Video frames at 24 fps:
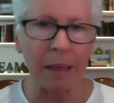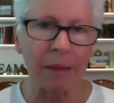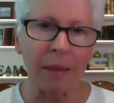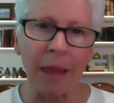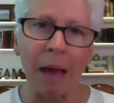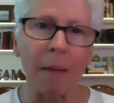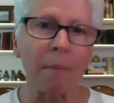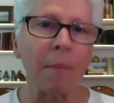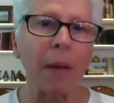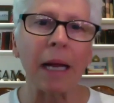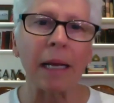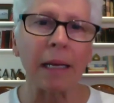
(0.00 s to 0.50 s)

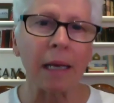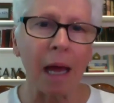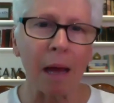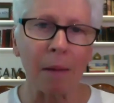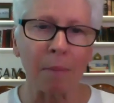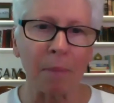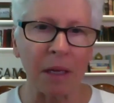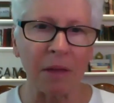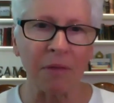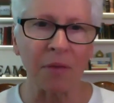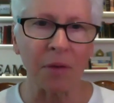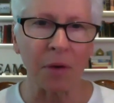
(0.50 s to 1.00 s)
That might not
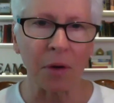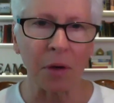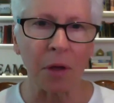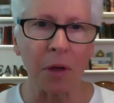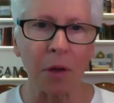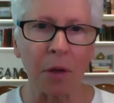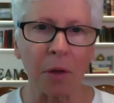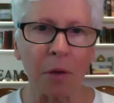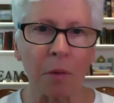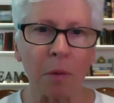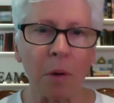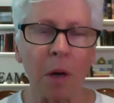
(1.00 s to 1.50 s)
be for
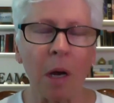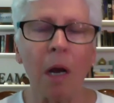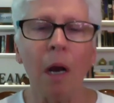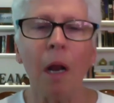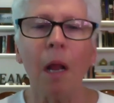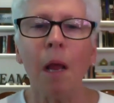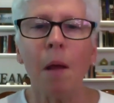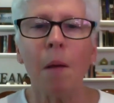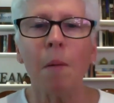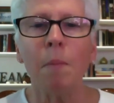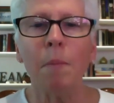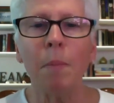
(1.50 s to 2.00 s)
you.
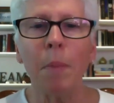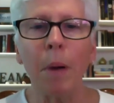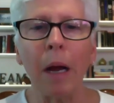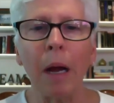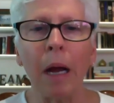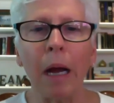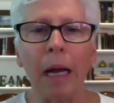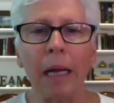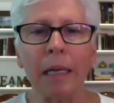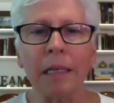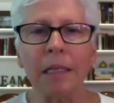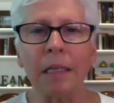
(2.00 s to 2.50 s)

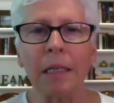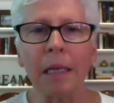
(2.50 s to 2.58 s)
But